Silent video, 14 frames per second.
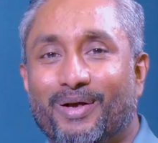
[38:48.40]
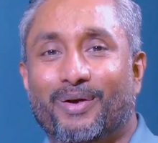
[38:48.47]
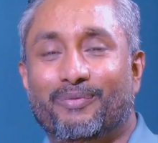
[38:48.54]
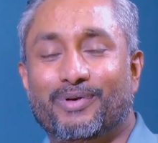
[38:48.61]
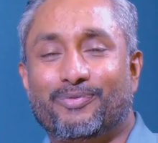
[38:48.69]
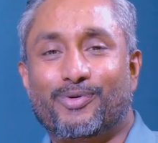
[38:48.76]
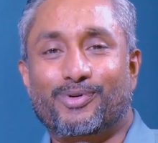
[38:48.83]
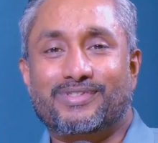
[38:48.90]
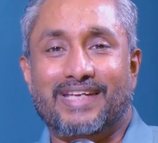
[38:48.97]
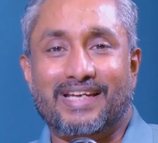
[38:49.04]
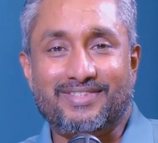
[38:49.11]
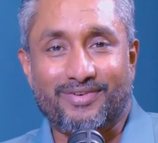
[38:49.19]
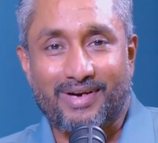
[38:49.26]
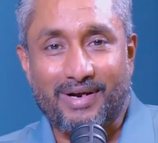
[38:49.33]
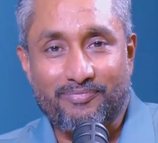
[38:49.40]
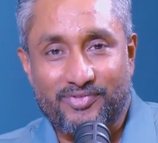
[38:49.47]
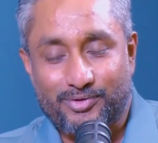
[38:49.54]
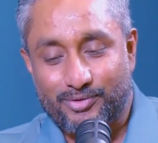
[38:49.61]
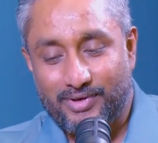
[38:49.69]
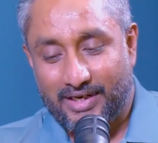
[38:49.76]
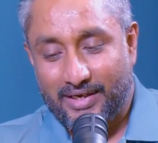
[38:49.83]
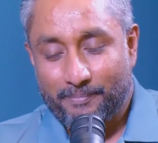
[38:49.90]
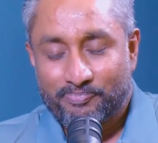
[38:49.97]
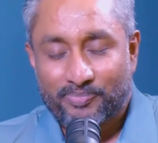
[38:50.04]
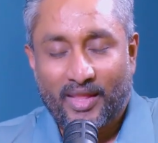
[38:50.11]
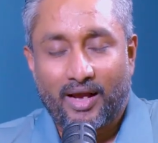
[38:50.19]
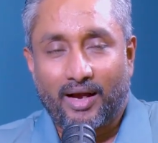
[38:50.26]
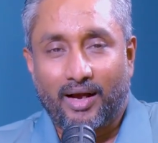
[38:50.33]
Well, folks, that's a wrap for today.
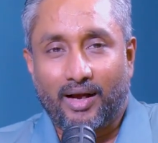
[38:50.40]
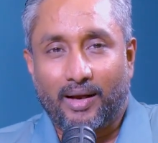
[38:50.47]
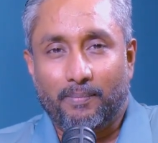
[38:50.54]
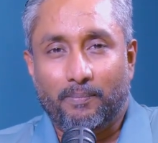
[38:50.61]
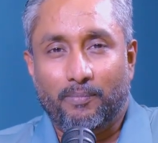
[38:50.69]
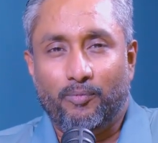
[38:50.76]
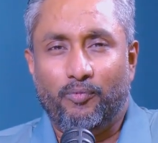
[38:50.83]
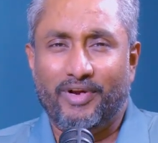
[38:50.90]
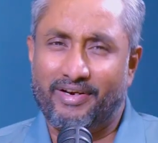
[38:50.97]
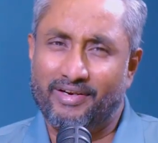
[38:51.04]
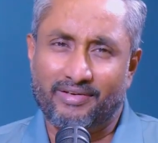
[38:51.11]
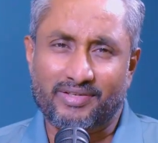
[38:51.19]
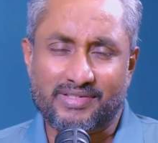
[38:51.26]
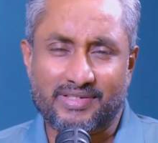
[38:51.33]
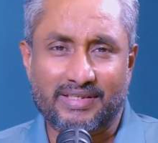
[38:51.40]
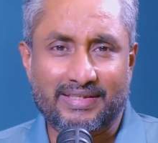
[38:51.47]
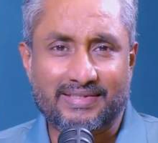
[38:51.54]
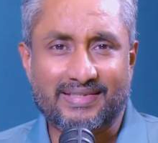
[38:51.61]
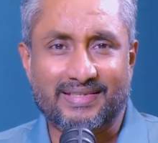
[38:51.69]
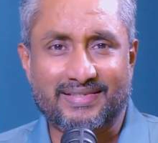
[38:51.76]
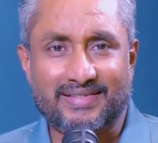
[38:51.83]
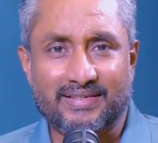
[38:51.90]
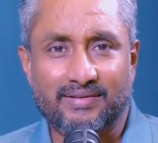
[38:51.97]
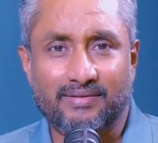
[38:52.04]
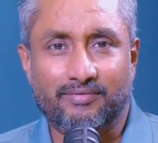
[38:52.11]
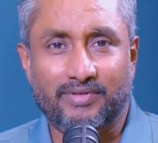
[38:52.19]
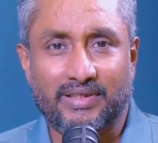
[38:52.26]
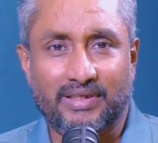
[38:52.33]
Very interesting
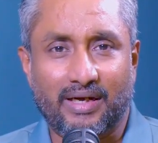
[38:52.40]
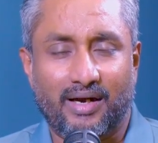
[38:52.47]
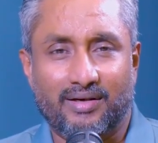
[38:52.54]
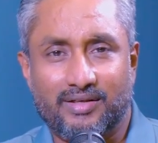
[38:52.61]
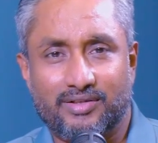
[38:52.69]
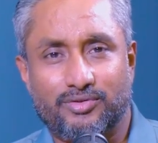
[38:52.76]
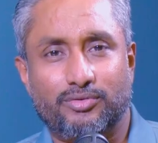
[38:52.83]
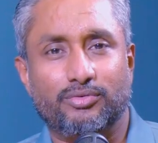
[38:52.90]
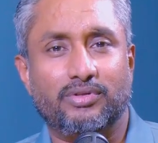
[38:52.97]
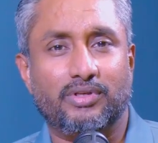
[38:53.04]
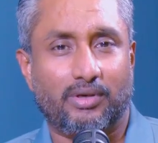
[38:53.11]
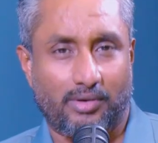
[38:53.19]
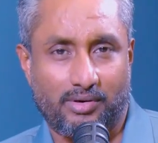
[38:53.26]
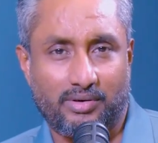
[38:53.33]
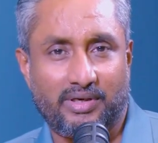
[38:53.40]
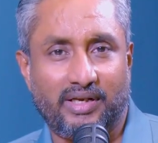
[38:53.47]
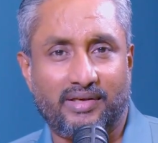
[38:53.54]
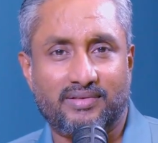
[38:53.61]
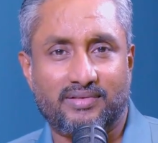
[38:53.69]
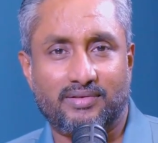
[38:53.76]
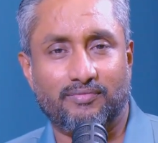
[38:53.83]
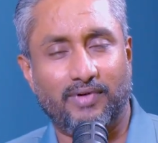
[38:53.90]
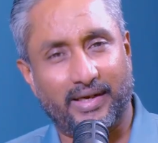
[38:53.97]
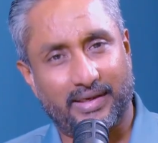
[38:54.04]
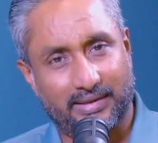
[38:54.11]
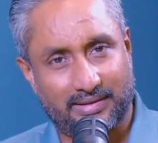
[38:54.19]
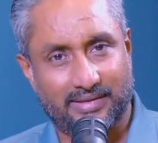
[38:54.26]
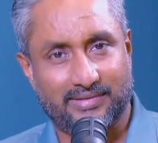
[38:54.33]
discussion. We understood the context, why
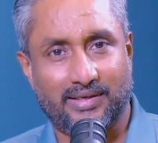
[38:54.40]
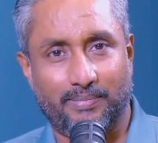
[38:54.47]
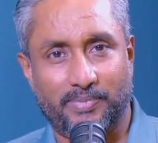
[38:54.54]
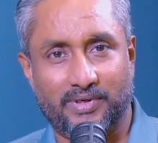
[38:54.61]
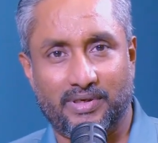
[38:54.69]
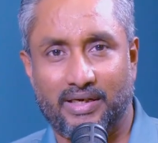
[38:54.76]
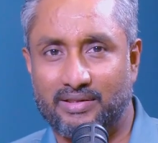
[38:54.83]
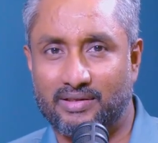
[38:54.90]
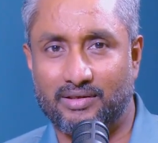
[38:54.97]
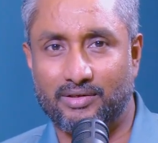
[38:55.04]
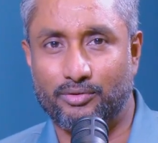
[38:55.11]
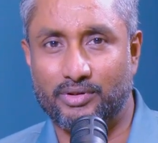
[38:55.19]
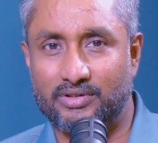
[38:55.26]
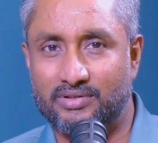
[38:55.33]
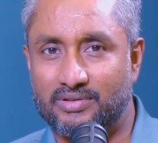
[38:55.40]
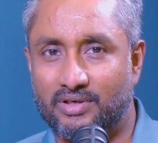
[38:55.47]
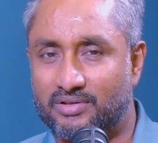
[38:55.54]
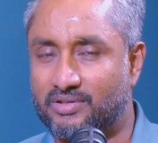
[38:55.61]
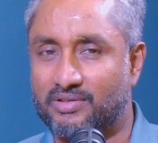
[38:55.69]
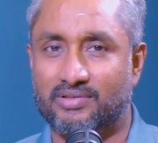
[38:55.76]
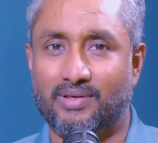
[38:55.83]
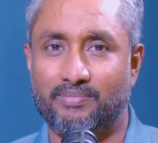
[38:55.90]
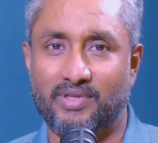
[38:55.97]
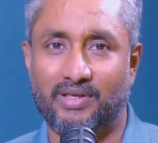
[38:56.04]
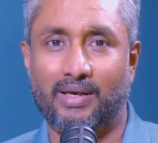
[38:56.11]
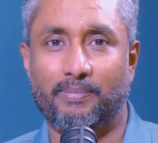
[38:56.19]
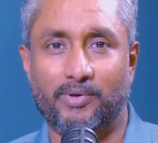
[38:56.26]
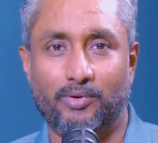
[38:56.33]
it has happened. I think, it's not just
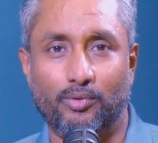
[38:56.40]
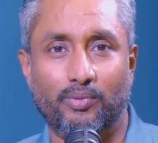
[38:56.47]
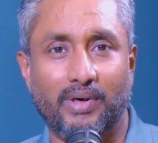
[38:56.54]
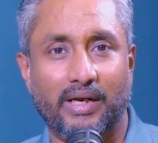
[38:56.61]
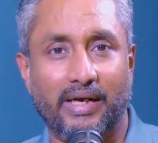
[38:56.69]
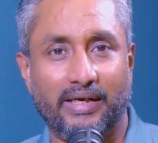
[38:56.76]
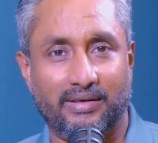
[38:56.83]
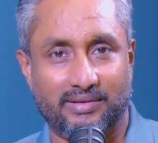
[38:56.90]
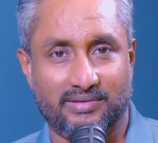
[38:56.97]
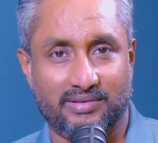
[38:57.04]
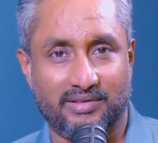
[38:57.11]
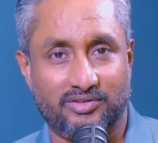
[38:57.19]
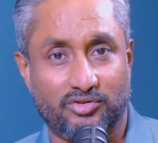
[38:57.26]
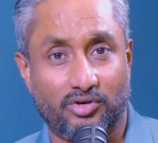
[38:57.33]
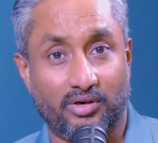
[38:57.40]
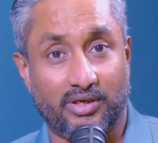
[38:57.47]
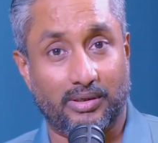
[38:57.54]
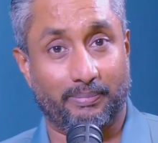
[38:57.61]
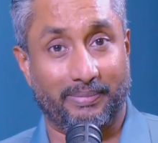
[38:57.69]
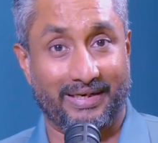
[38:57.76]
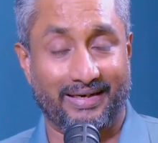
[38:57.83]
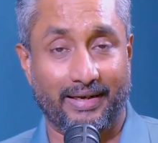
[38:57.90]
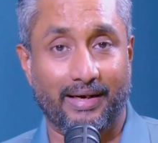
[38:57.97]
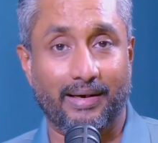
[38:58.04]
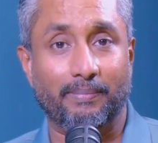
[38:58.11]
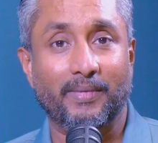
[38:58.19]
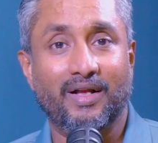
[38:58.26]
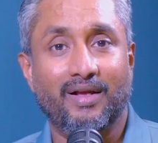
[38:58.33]
something happened overnight. It's historically built
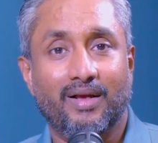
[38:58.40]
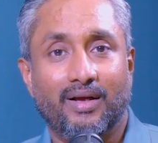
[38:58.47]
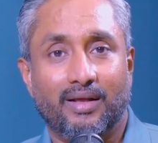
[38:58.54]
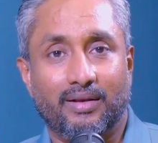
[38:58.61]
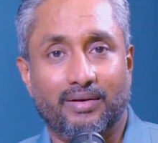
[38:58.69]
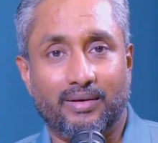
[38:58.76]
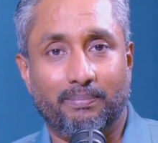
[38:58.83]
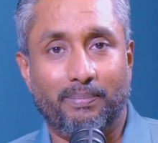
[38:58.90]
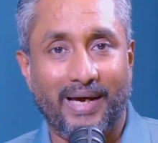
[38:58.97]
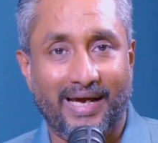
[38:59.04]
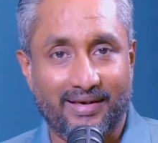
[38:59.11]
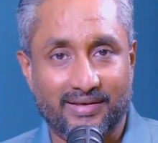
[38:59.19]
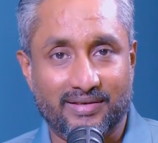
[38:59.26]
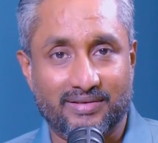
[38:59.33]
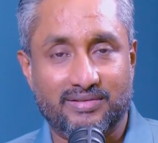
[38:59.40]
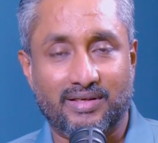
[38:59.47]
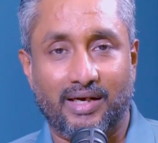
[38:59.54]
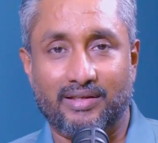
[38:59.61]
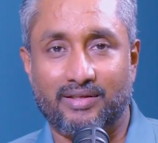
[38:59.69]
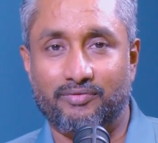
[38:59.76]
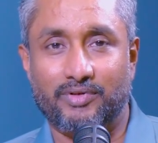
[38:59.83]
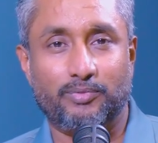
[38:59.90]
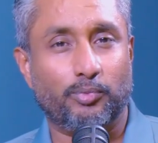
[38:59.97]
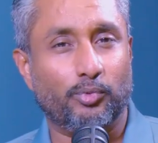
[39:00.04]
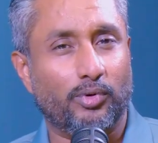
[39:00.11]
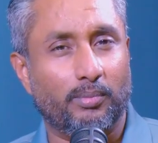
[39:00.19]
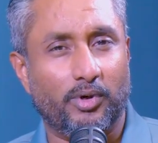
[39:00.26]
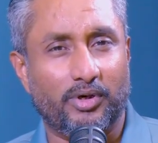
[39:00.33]
up. The balance, I think we
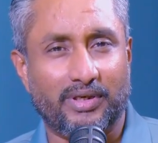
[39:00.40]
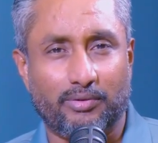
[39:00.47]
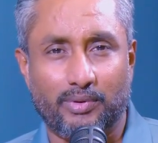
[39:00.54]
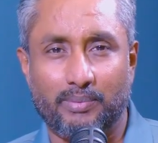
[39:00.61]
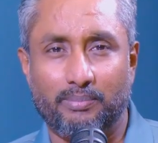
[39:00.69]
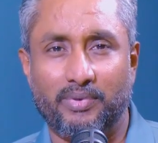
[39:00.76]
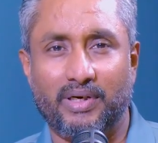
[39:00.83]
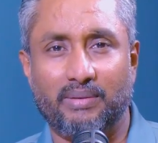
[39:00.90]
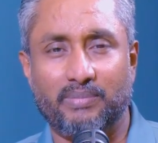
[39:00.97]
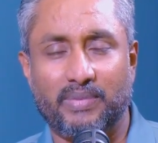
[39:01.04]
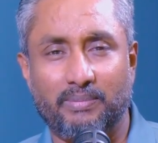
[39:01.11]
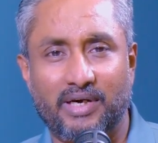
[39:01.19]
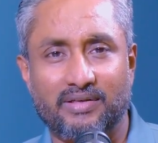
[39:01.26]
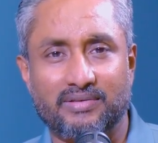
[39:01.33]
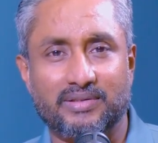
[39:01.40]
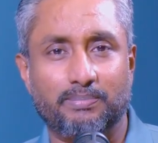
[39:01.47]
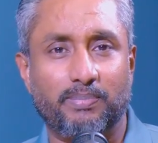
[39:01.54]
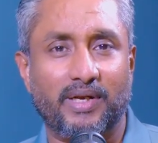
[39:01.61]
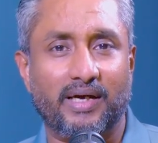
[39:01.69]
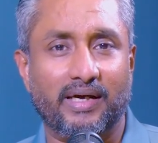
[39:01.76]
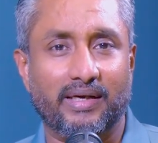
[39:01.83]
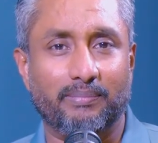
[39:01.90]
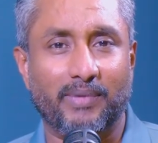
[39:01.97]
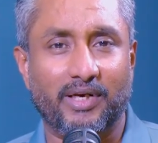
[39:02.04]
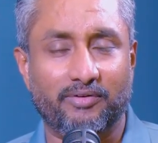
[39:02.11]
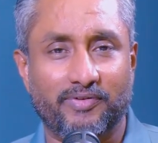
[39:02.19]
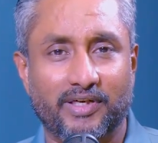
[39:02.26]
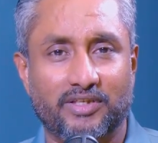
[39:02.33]
spoke about equilibrium, demand, supply,
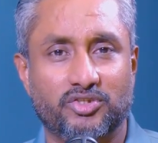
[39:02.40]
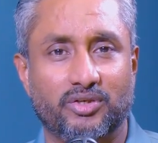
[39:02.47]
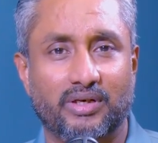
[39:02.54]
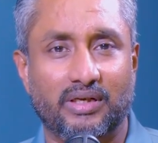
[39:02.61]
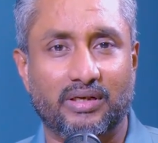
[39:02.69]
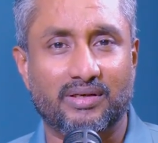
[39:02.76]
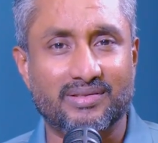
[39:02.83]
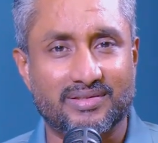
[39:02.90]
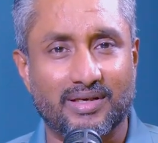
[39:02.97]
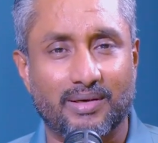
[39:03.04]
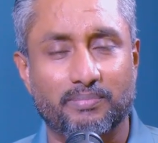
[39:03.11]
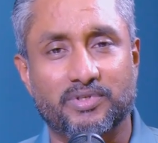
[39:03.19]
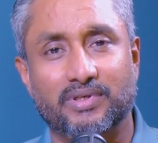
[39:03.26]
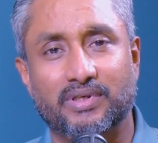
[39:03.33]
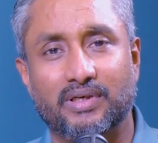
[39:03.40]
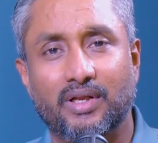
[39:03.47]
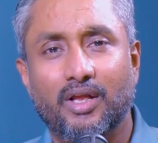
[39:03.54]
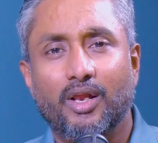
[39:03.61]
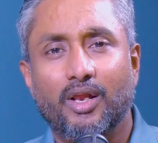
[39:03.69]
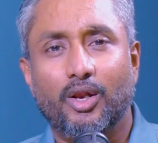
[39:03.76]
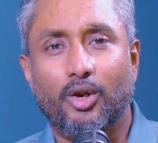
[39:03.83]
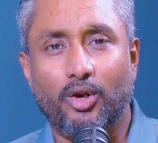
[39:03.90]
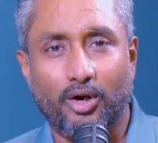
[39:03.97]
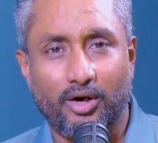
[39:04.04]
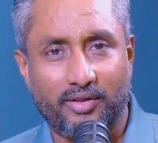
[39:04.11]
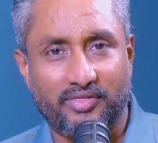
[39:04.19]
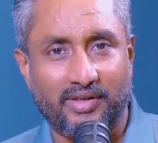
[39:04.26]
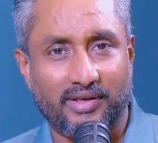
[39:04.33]
manufacturing, consumption, a
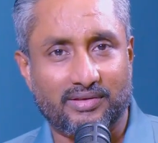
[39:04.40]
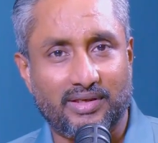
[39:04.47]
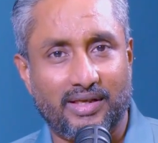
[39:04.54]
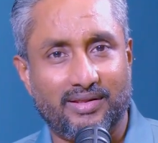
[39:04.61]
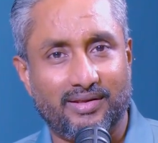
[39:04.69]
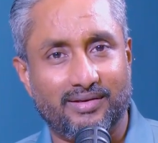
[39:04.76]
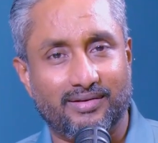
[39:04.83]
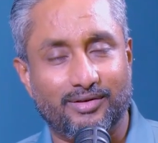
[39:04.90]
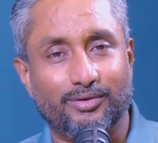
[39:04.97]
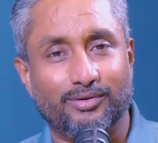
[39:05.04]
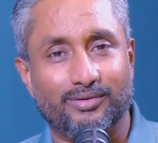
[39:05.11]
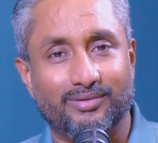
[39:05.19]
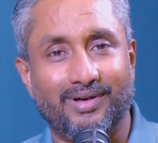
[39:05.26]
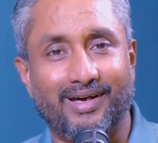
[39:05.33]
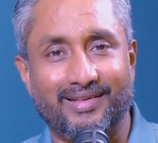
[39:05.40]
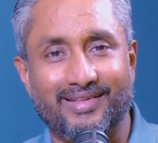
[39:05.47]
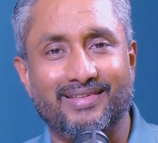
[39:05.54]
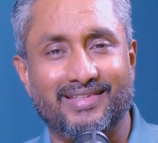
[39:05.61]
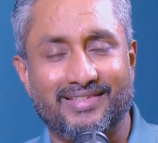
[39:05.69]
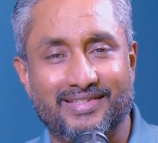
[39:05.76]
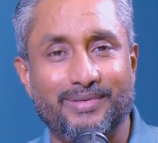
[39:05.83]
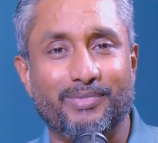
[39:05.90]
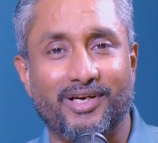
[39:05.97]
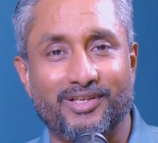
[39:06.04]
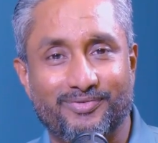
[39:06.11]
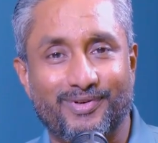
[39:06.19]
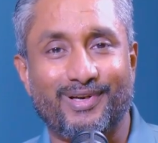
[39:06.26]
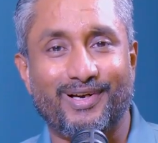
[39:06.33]
lot of things. I think, this
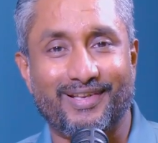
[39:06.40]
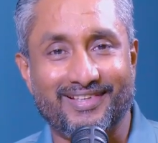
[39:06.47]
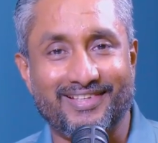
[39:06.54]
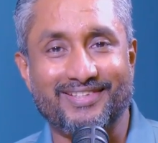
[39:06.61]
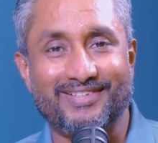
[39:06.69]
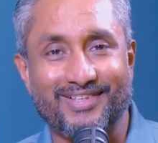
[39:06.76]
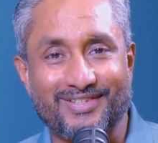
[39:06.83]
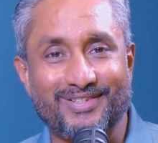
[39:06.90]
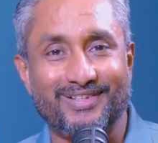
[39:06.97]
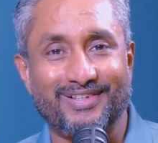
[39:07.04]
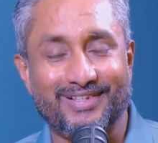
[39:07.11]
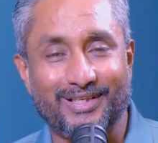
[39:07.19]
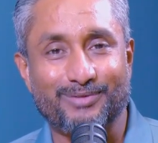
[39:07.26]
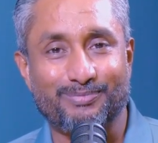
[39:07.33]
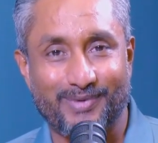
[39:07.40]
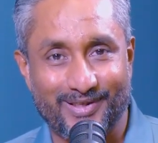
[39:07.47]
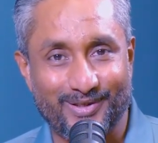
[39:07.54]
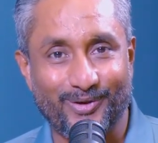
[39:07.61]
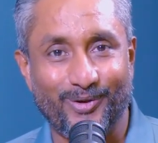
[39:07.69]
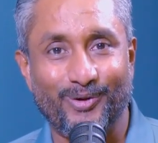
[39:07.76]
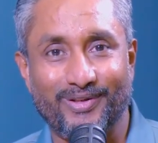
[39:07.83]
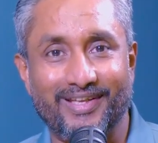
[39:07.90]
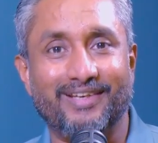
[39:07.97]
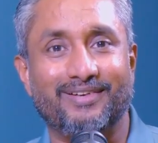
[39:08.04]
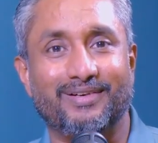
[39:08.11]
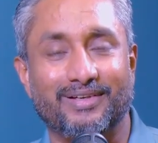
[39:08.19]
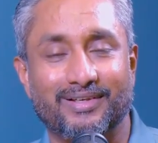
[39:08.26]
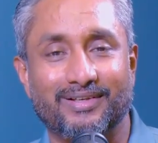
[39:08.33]
demands for another discussion in explaining all
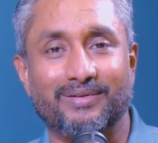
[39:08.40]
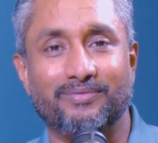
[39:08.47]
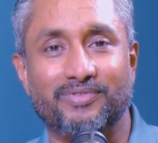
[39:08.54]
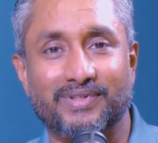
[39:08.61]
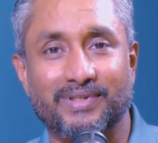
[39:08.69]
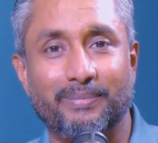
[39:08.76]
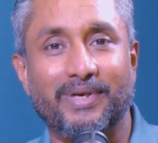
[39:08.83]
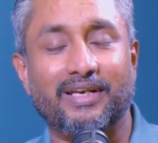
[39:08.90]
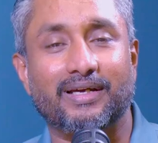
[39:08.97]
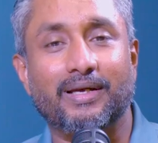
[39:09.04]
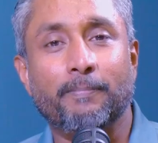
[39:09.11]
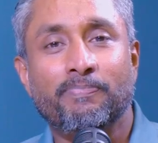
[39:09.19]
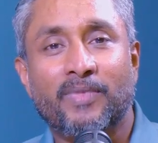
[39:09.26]
that further better.